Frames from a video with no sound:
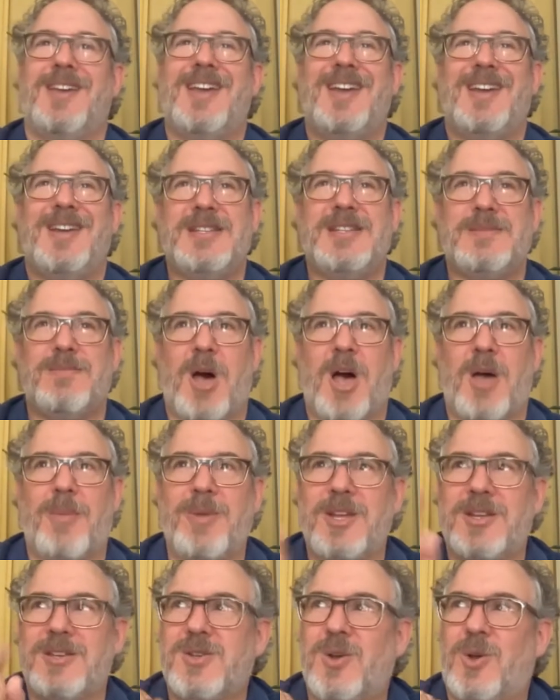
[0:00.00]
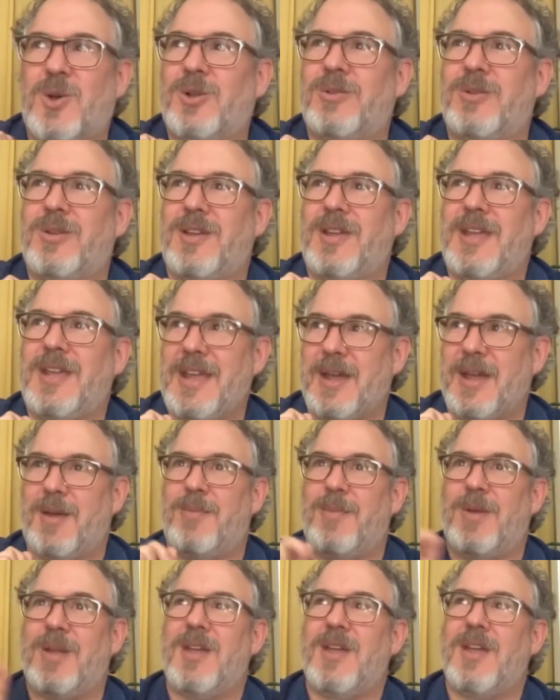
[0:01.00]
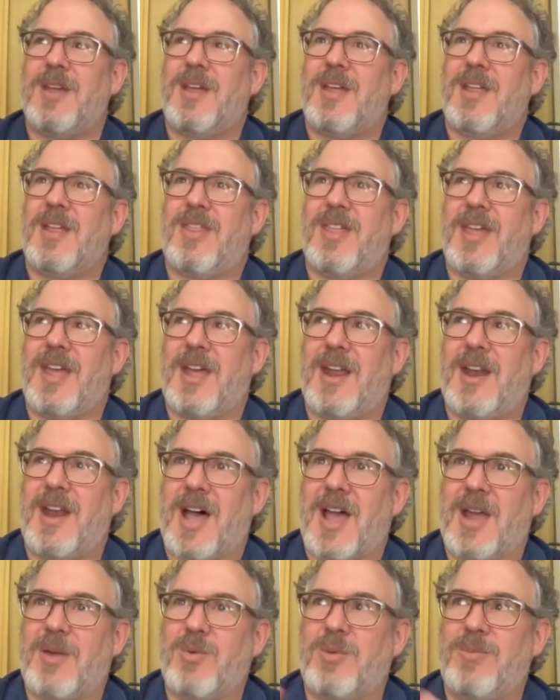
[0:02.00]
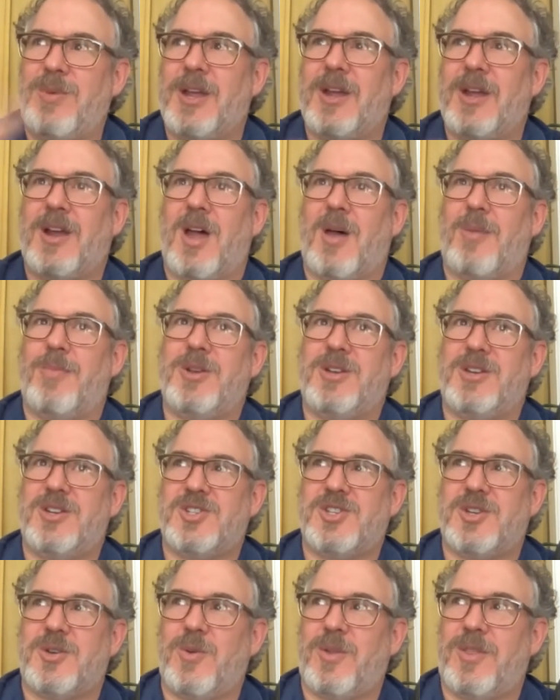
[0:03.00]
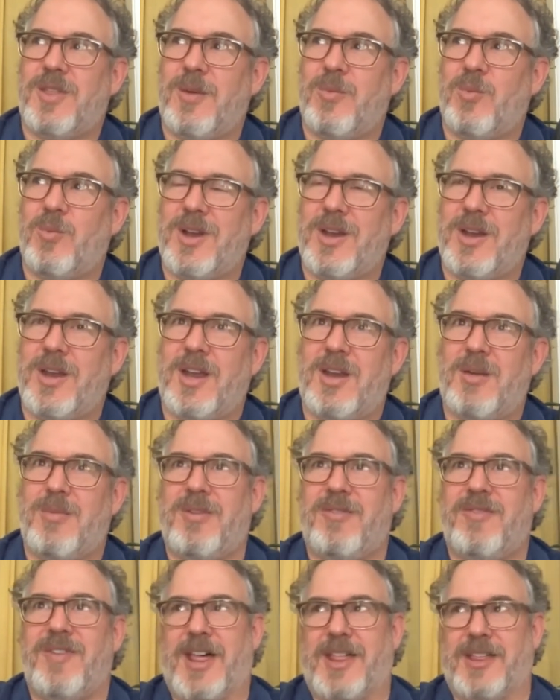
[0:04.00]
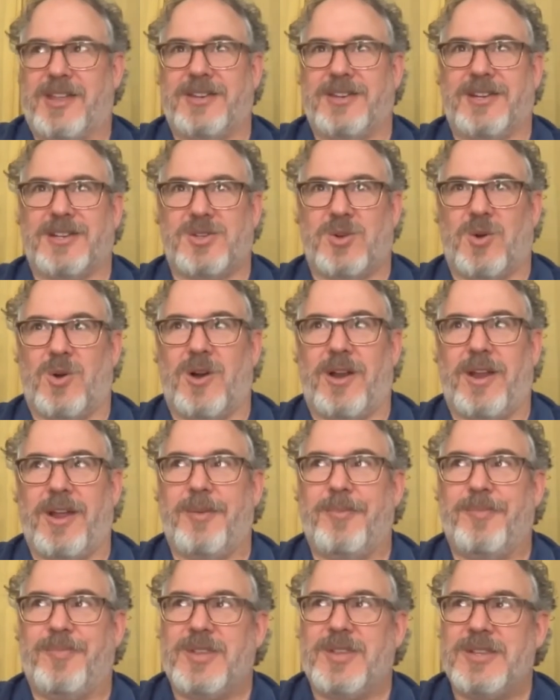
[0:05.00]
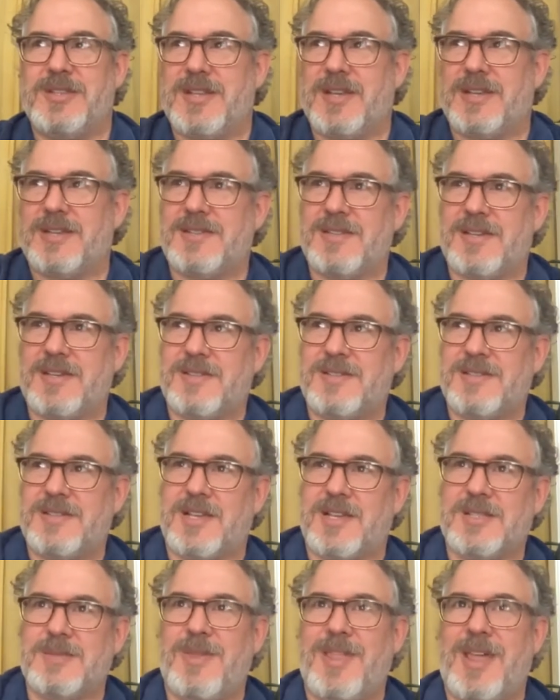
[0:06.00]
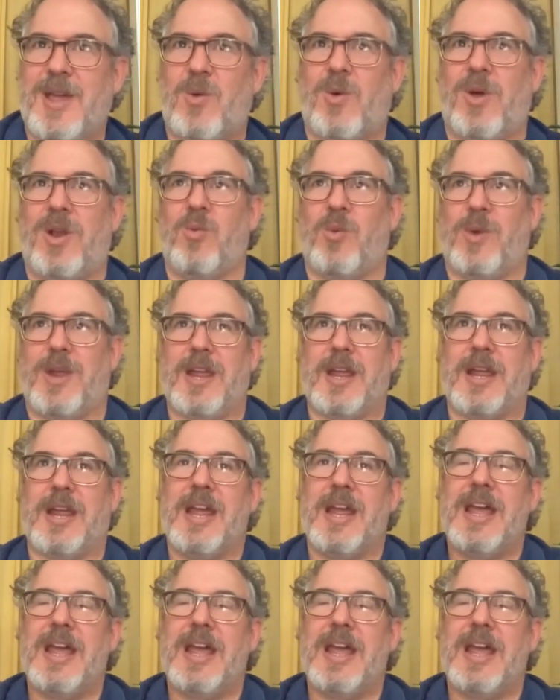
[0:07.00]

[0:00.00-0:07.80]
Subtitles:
His mom had told him that I would be in competition with him one day to be valedictorian. He tells me that one week.